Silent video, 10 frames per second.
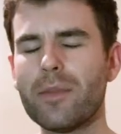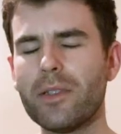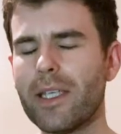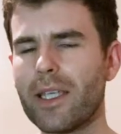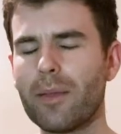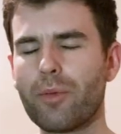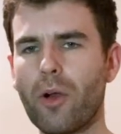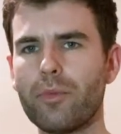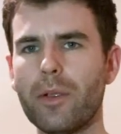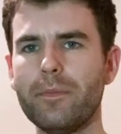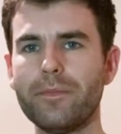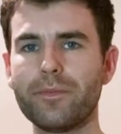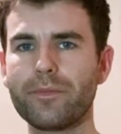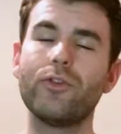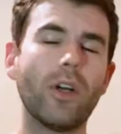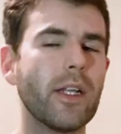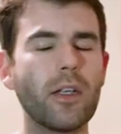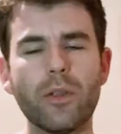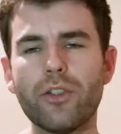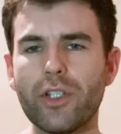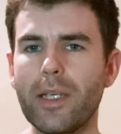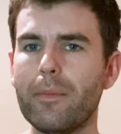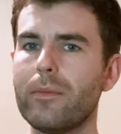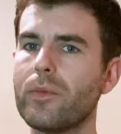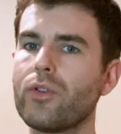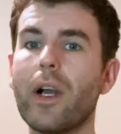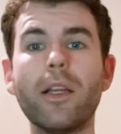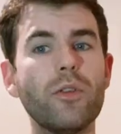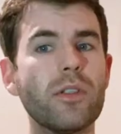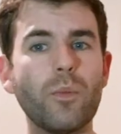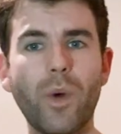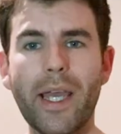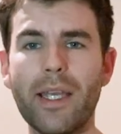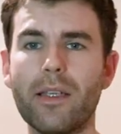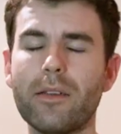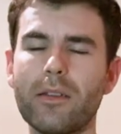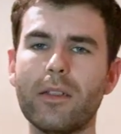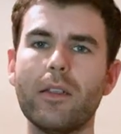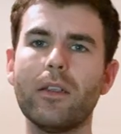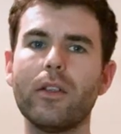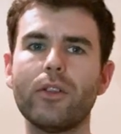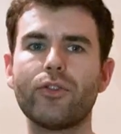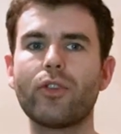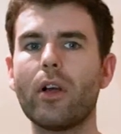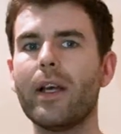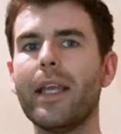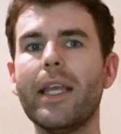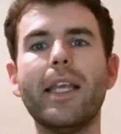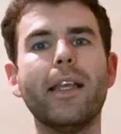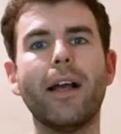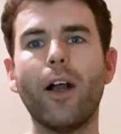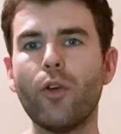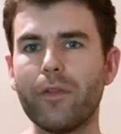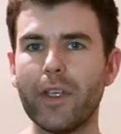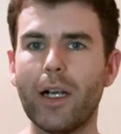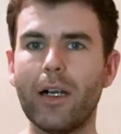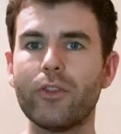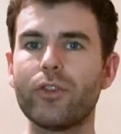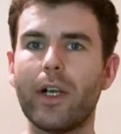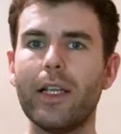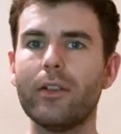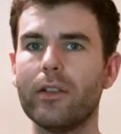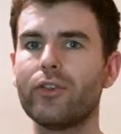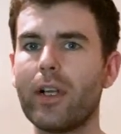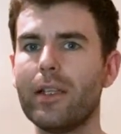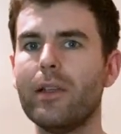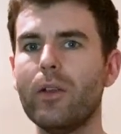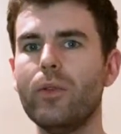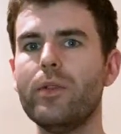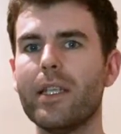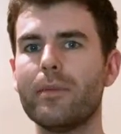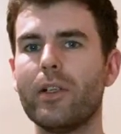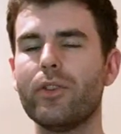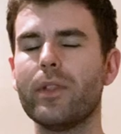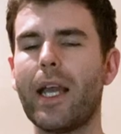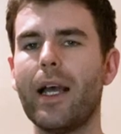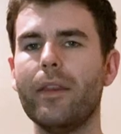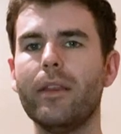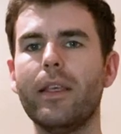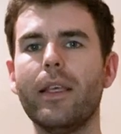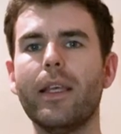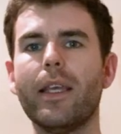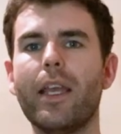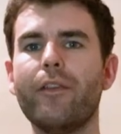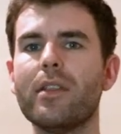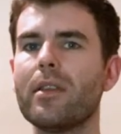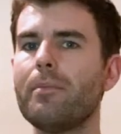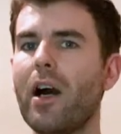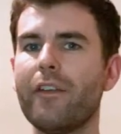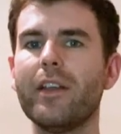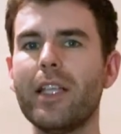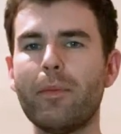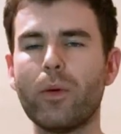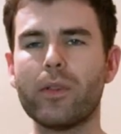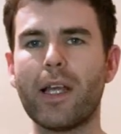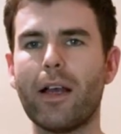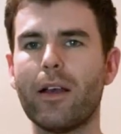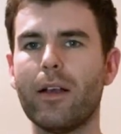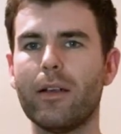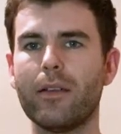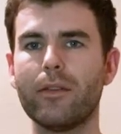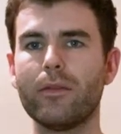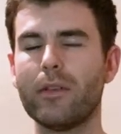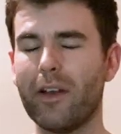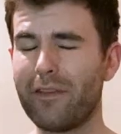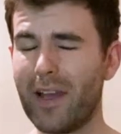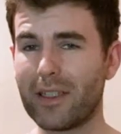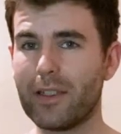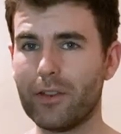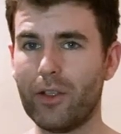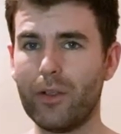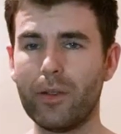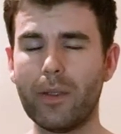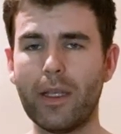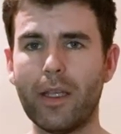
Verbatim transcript: particular problem, try to go to the gym, try lose some weight, try eat healthier, try and try and lose it as much as you can. If it's the puffy nipples that are affecting you,